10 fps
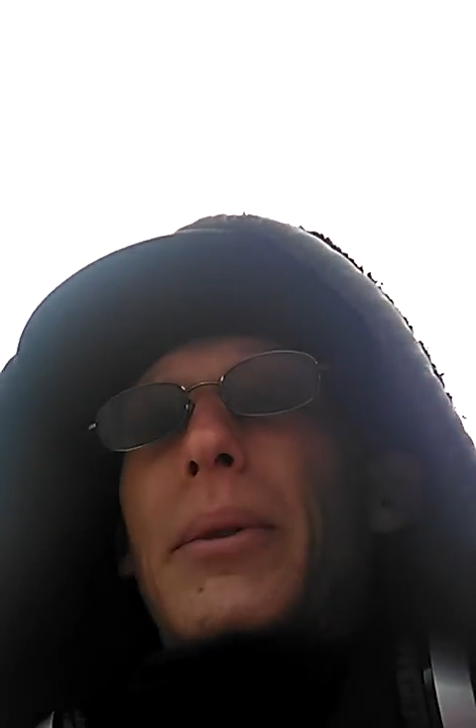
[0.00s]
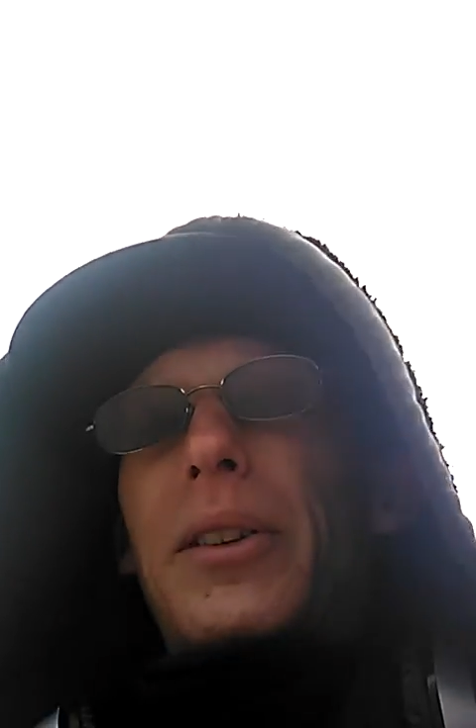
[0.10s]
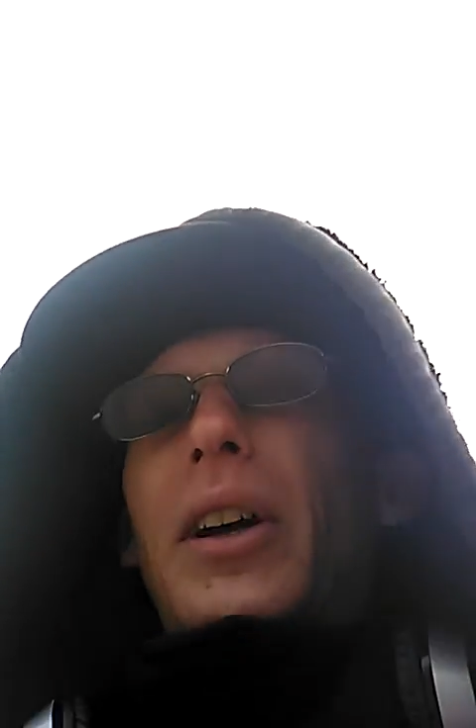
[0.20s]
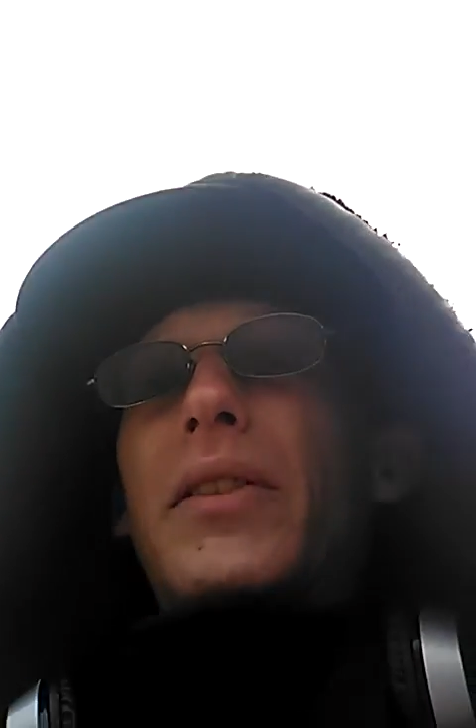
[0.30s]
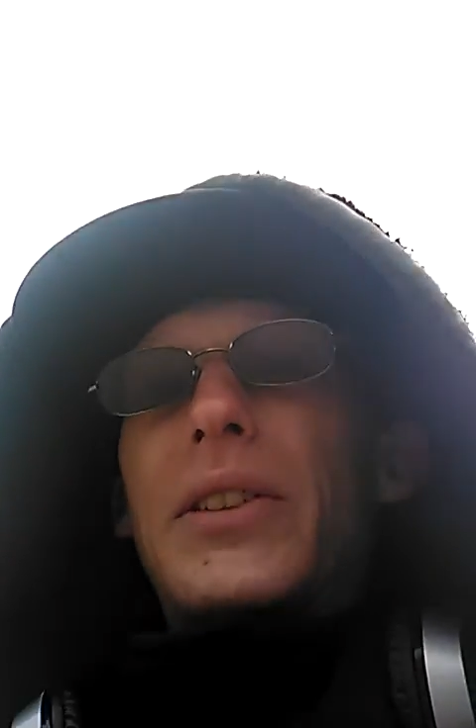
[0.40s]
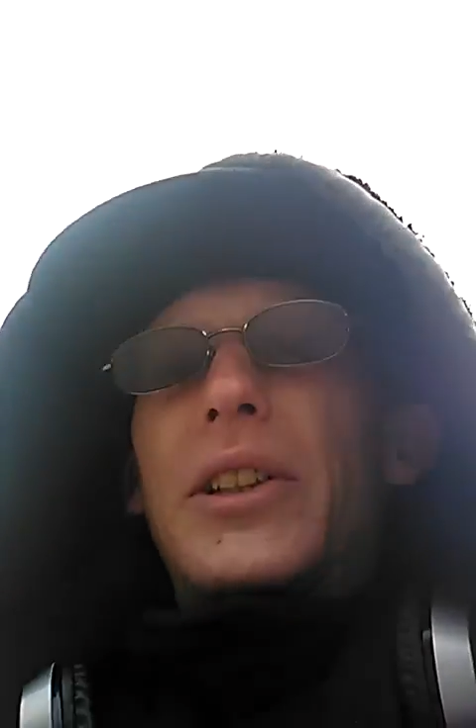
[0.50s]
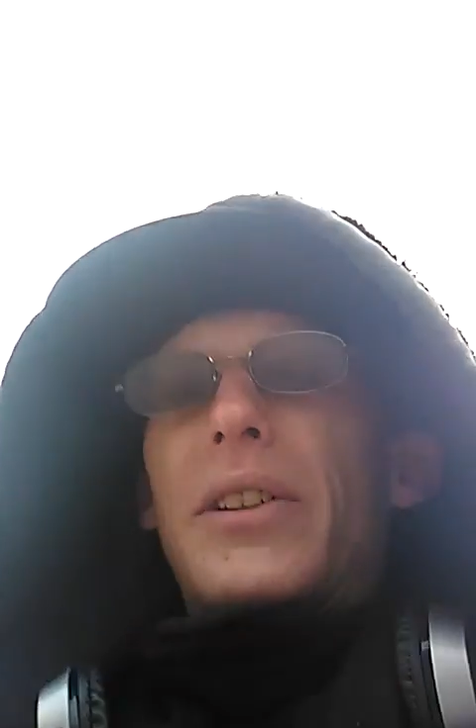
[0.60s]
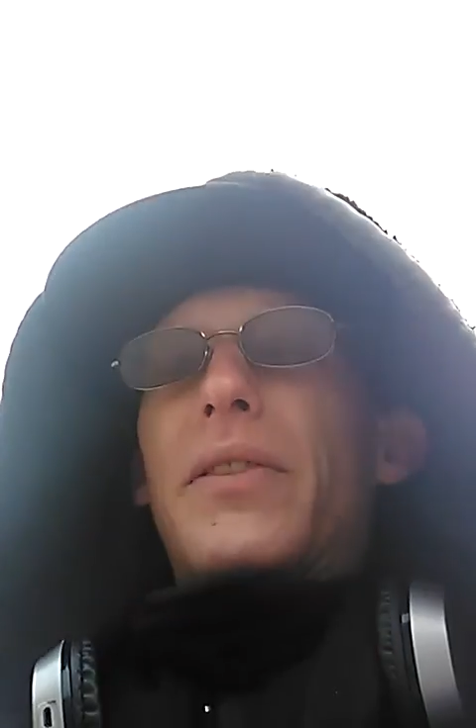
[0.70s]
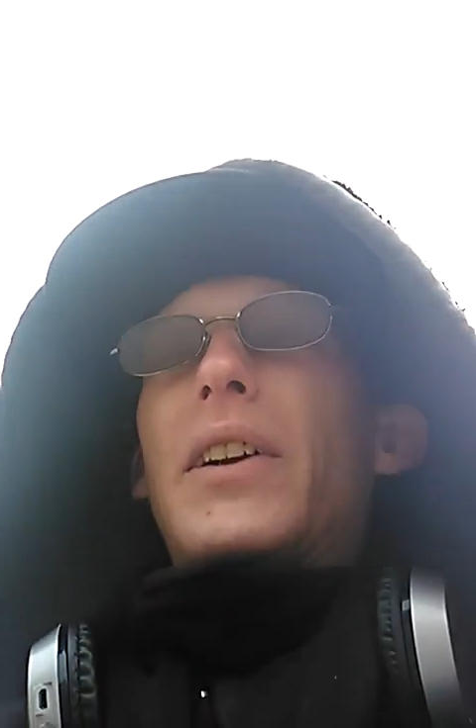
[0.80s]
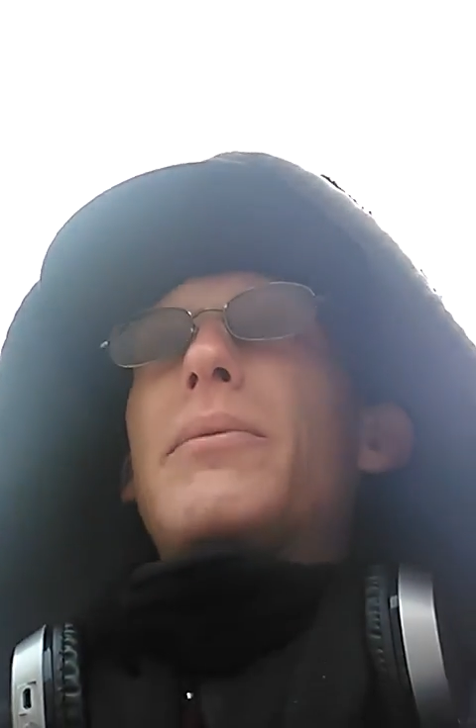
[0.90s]
myself and to
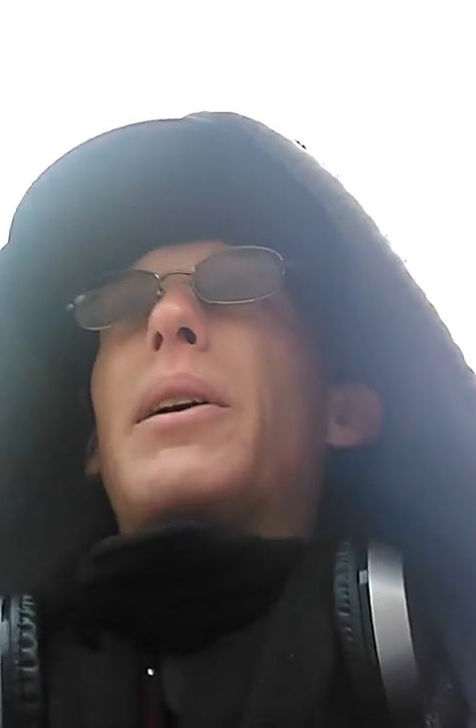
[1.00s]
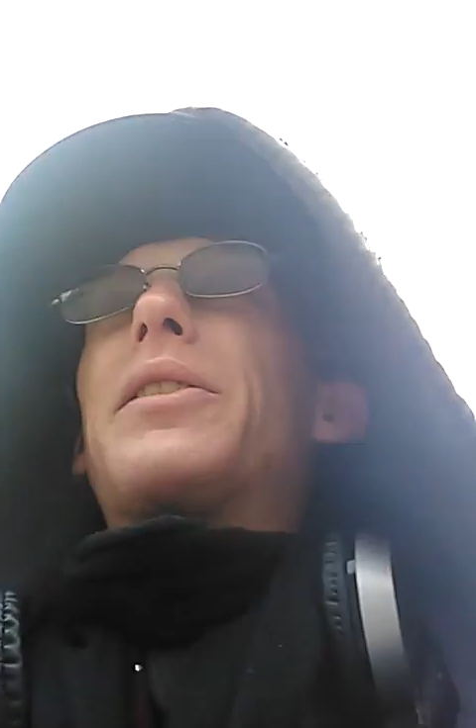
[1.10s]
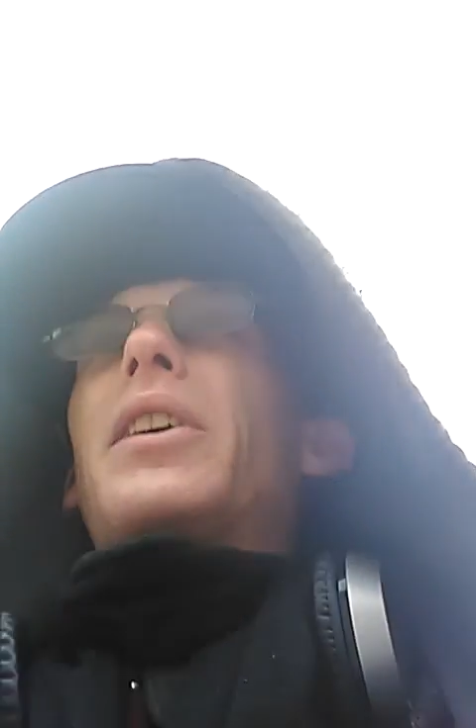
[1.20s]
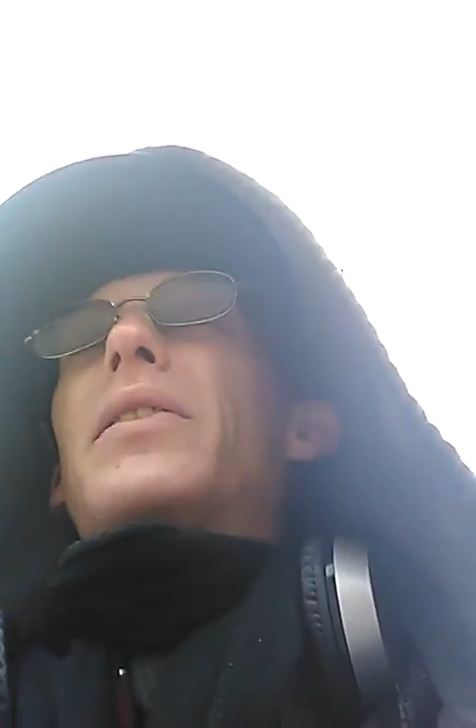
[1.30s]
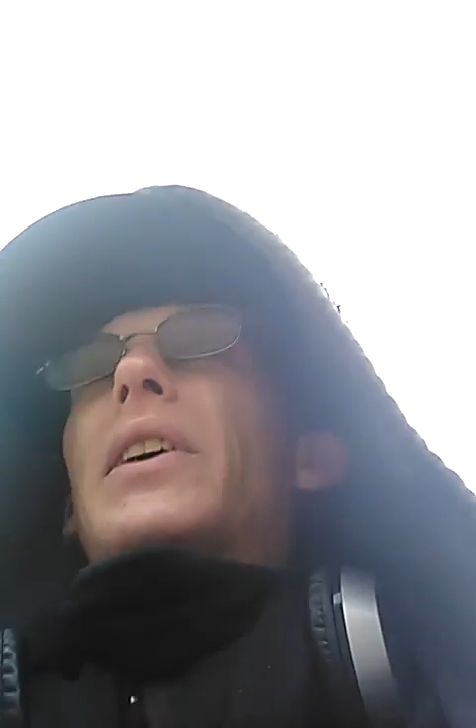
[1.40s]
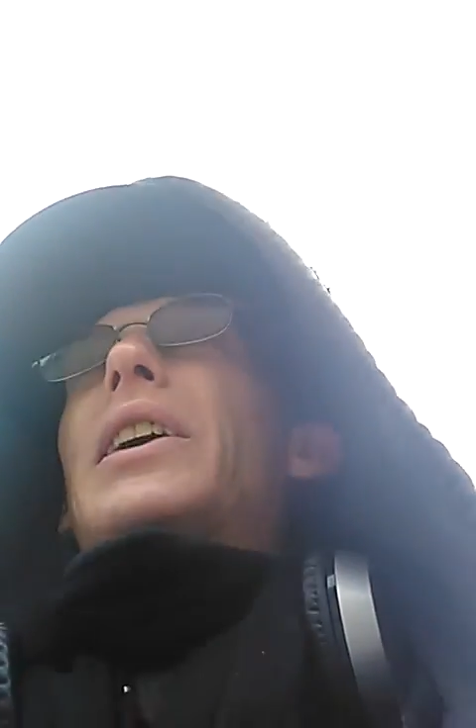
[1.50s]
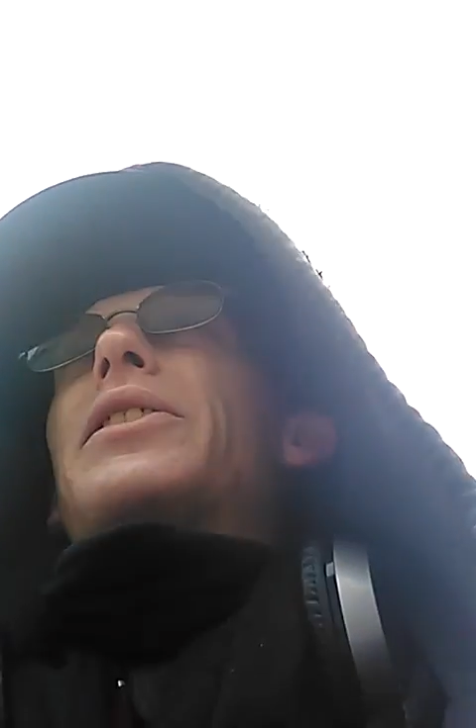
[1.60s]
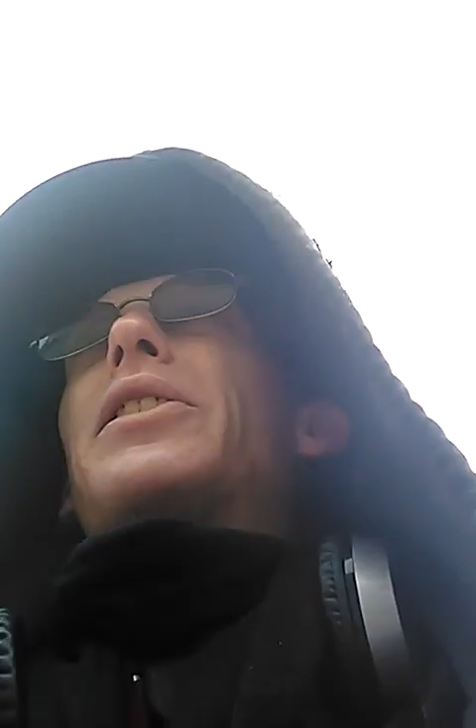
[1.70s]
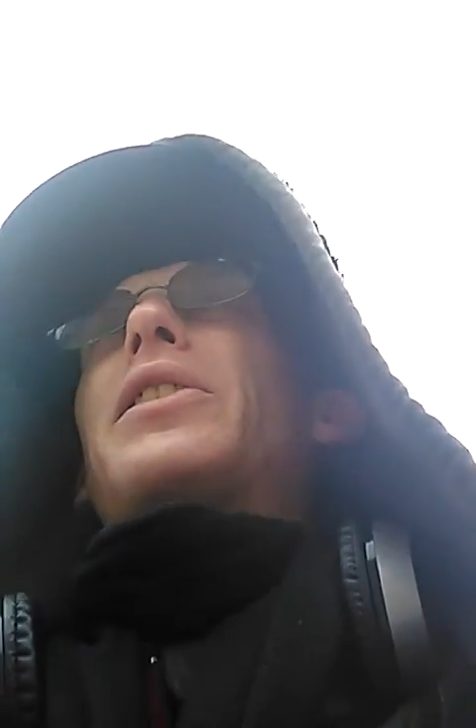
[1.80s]
defend myself against